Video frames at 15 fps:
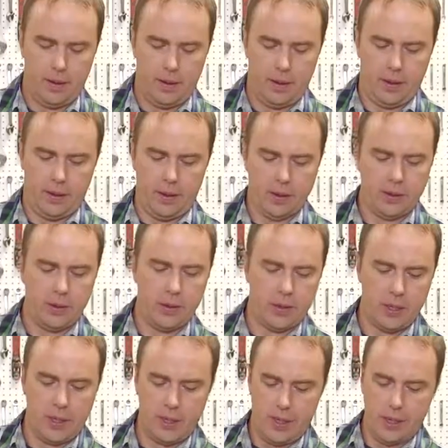The third
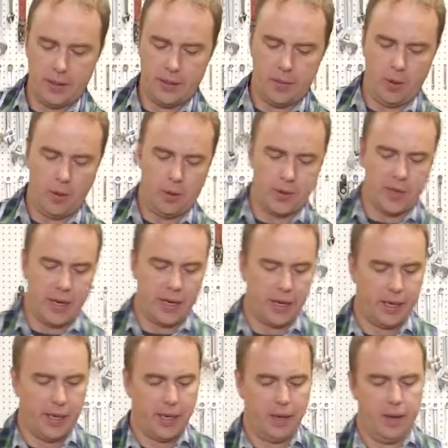solution is the bulb and socket
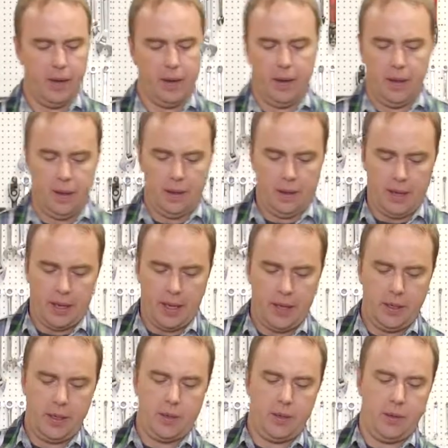kit. Again,
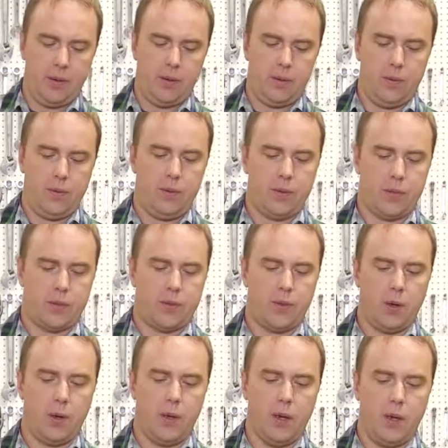you just
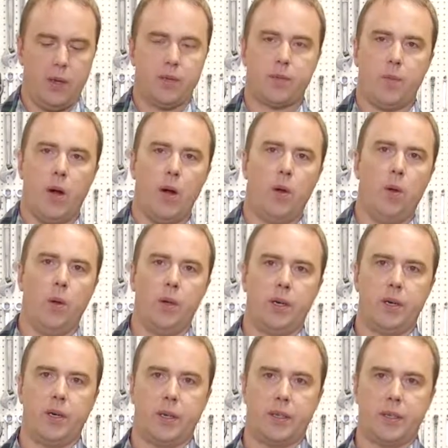drill a small hole in
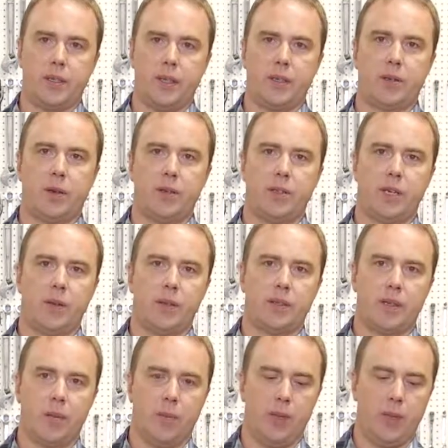your existing turn signal
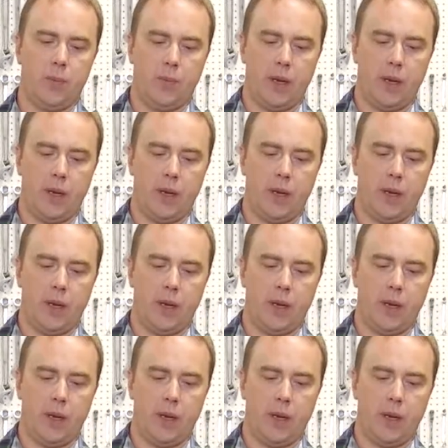assembly and